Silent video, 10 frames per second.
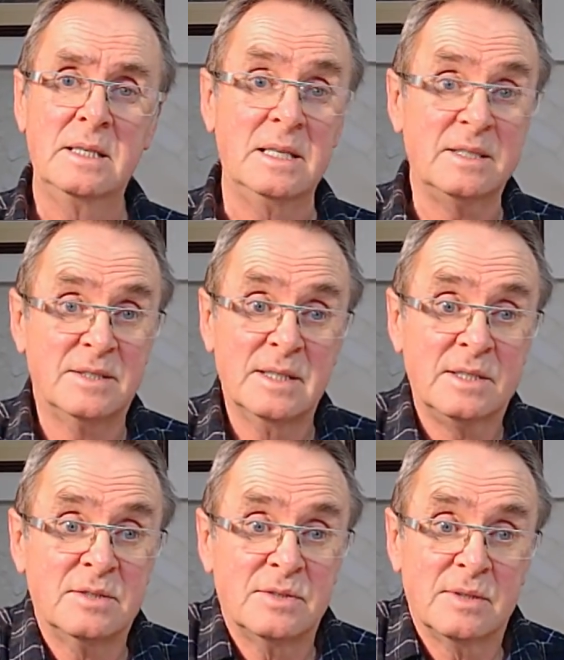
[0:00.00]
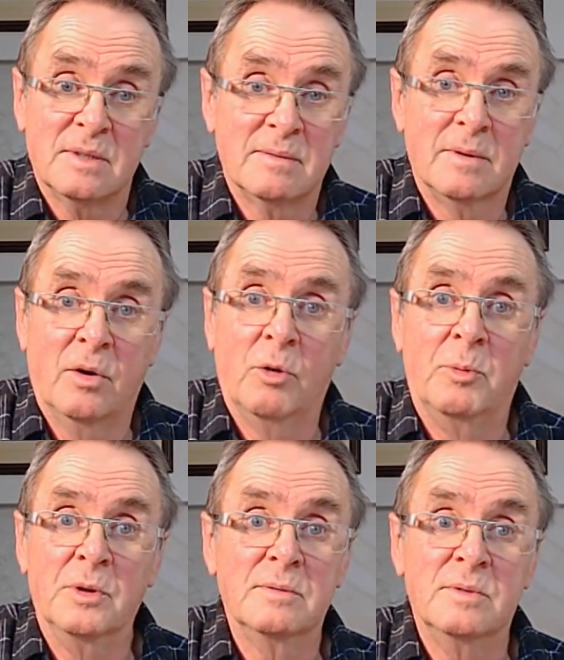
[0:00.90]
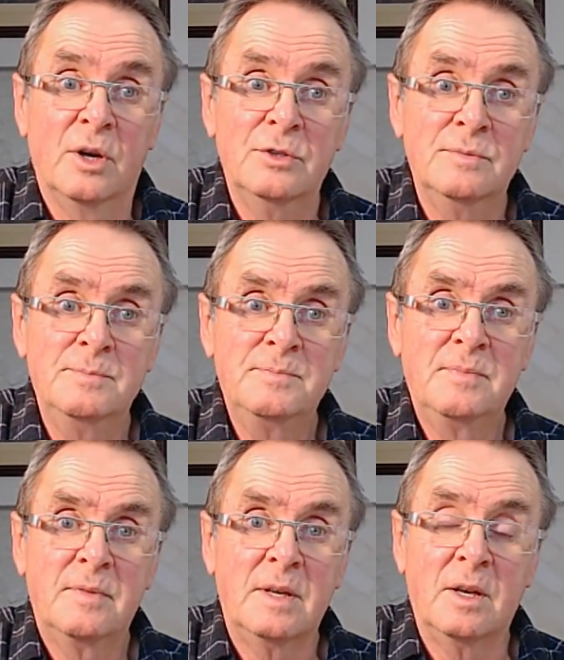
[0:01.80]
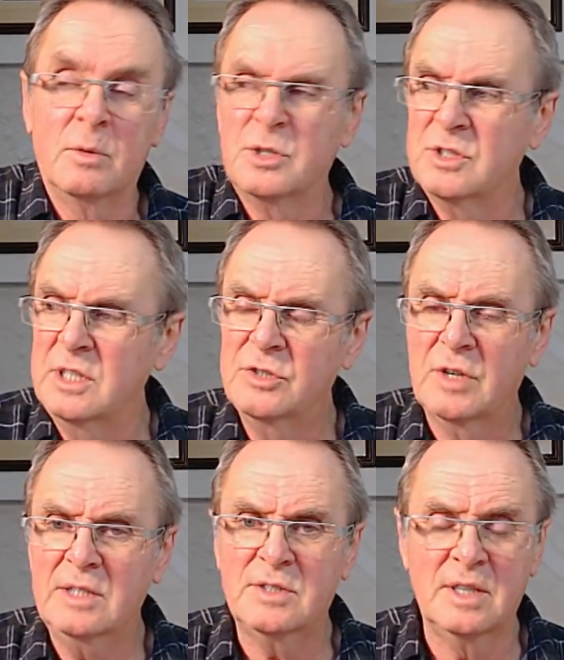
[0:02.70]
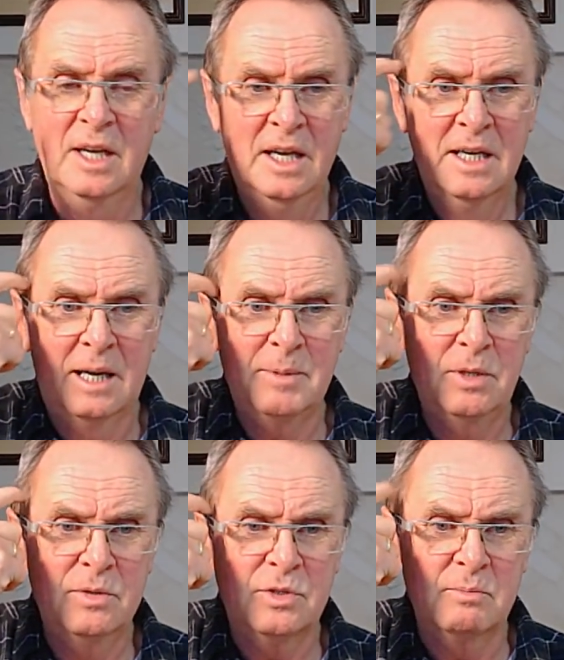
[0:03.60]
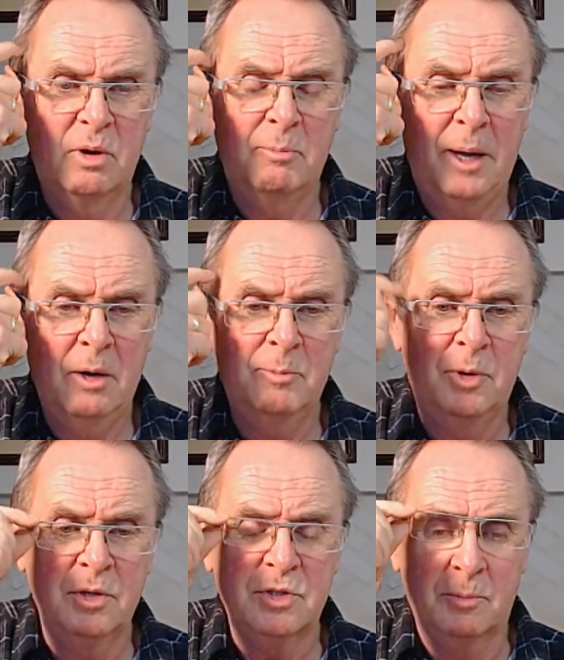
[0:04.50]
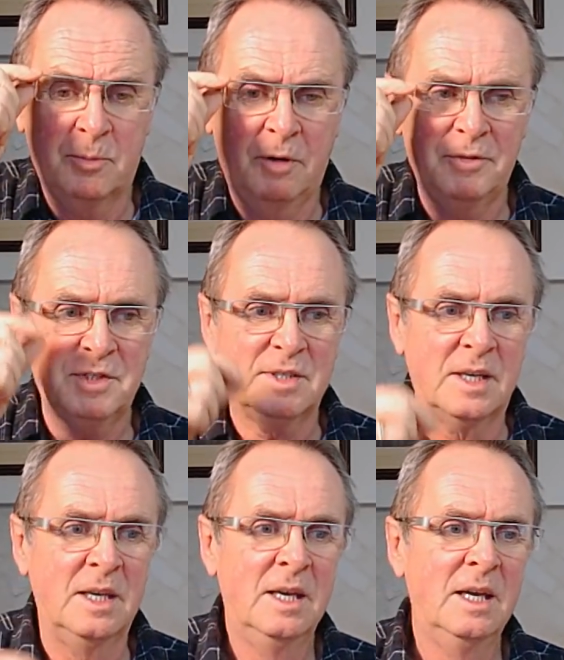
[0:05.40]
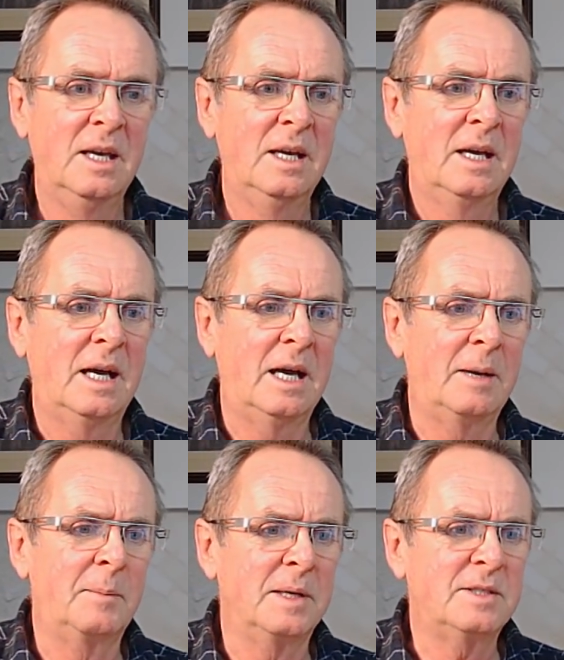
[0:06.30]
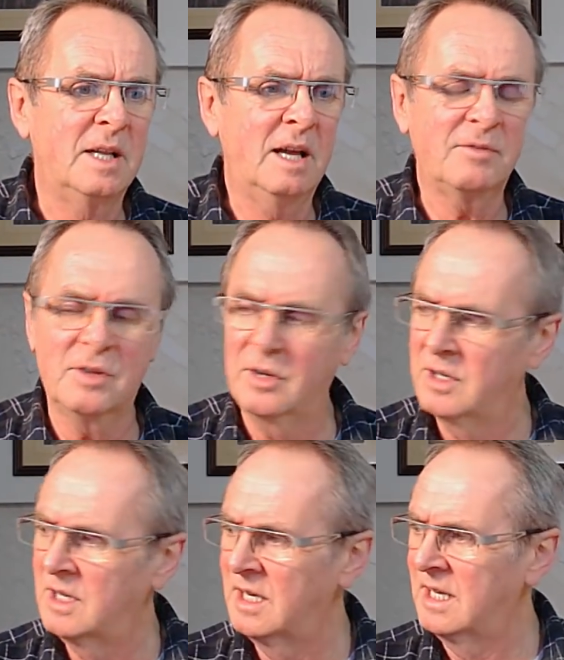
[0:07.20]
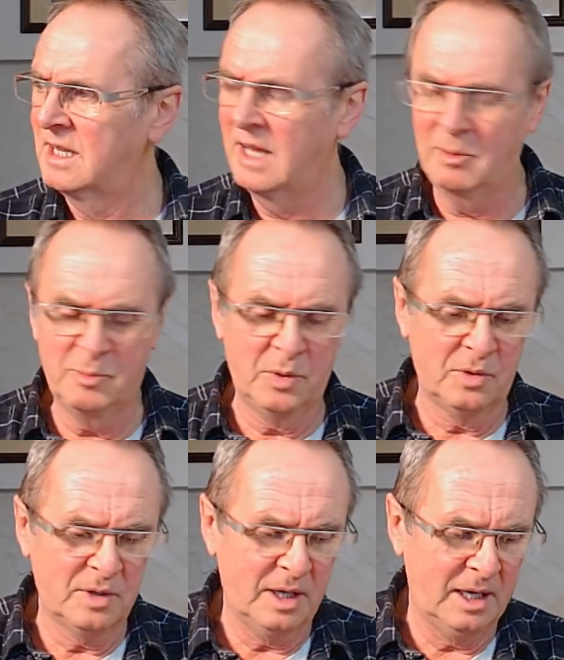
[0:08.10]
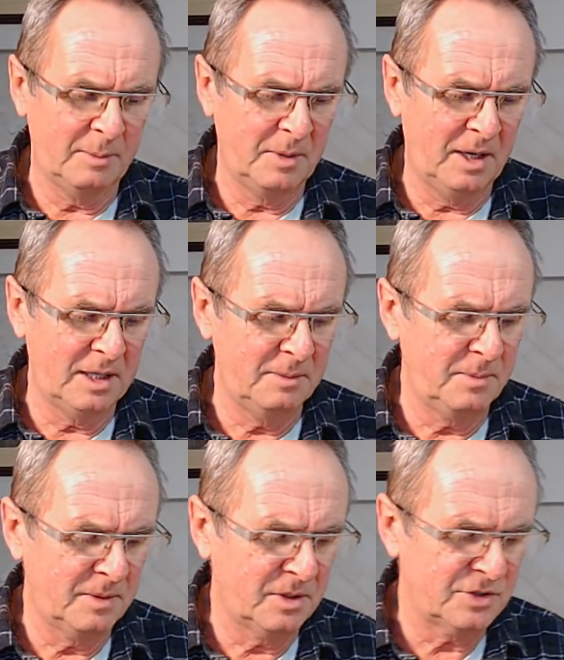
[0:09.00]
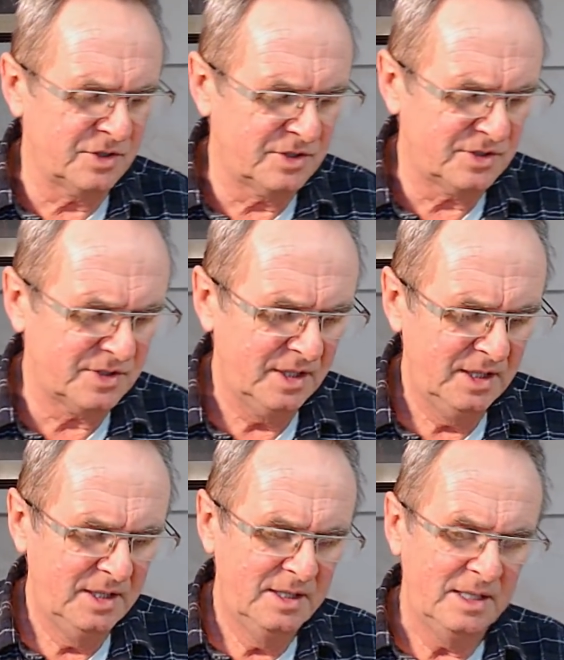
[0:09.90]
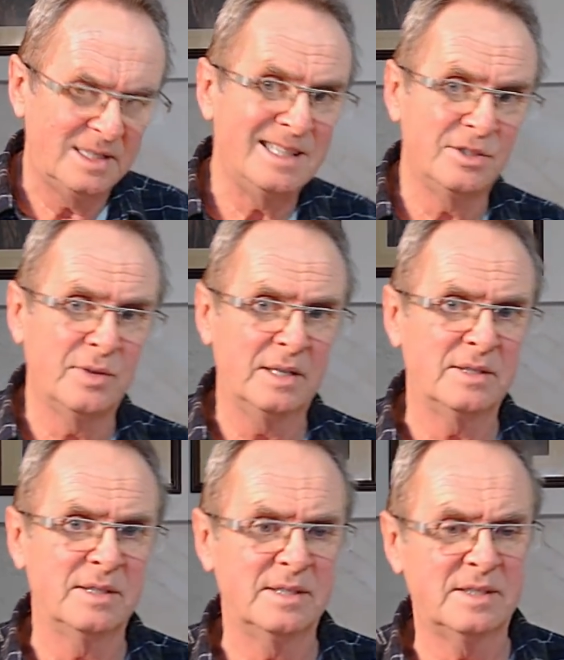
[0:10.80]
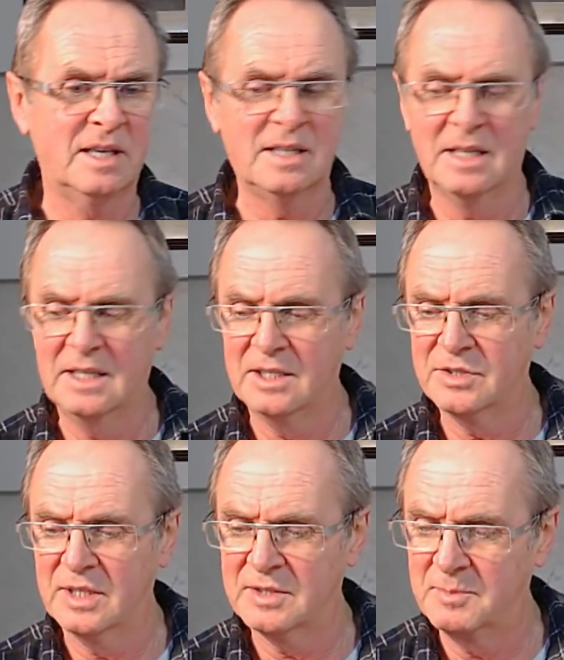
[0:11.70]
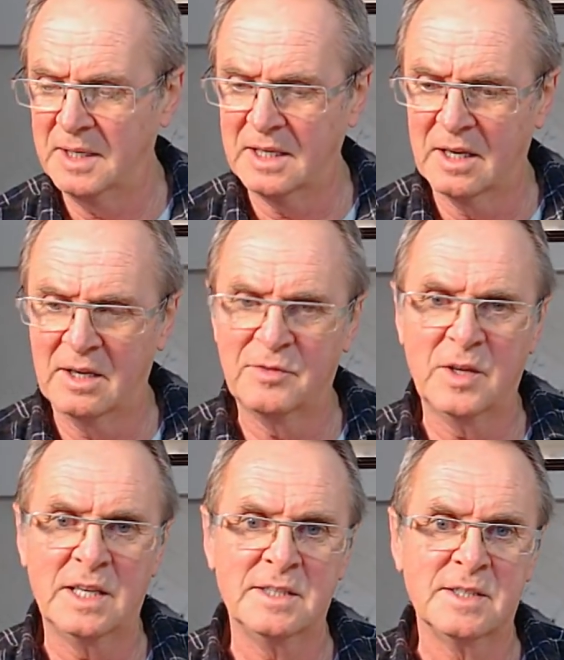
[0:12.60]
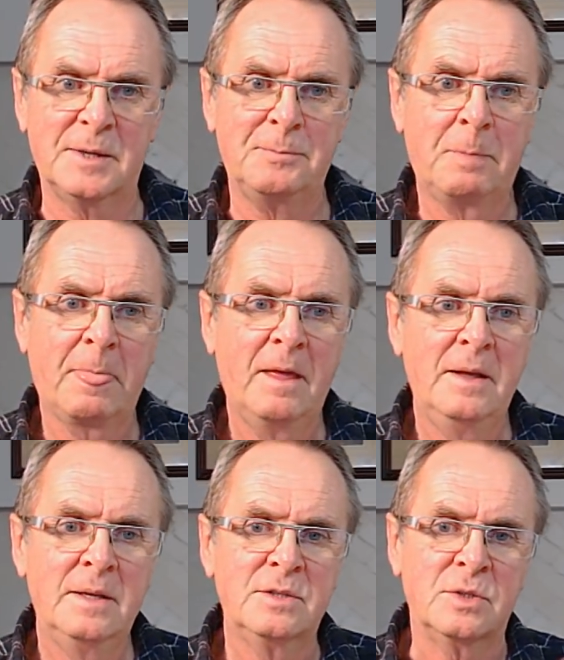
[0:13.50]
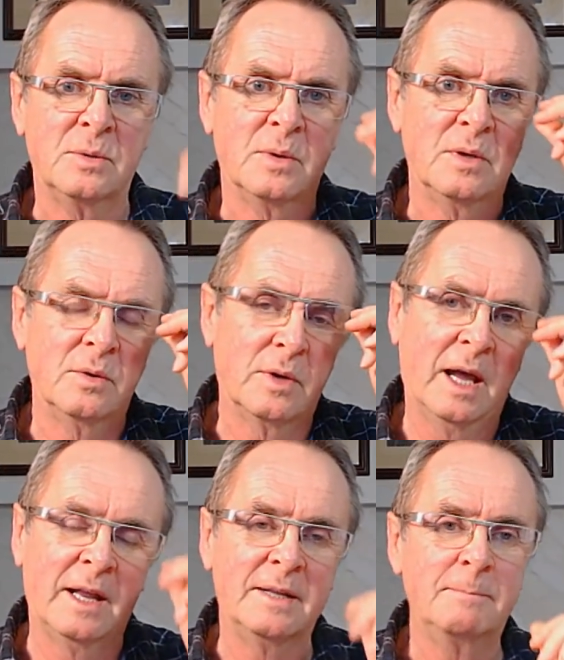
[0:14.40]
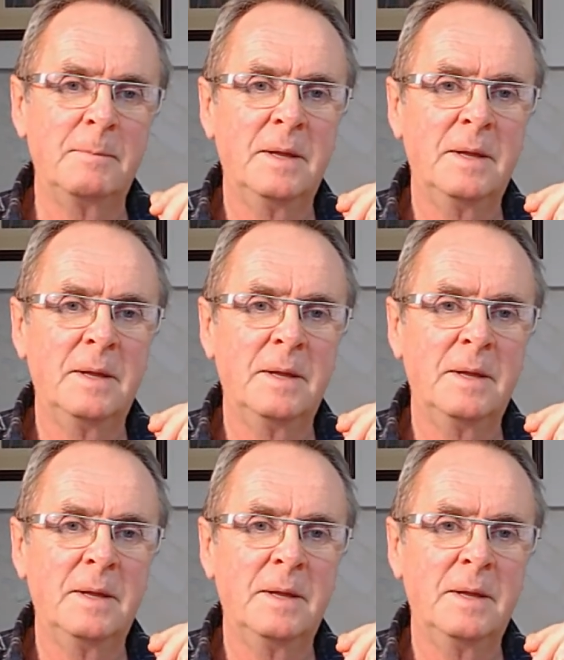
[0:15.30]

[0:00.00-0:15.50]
is is all but done. You know, which is interesting. I'll be doing some more powerpoints on prophecy. Um, I still haven't got you the link of that book um, either because it's it's interesting to say the least. It's making life easy to look at it.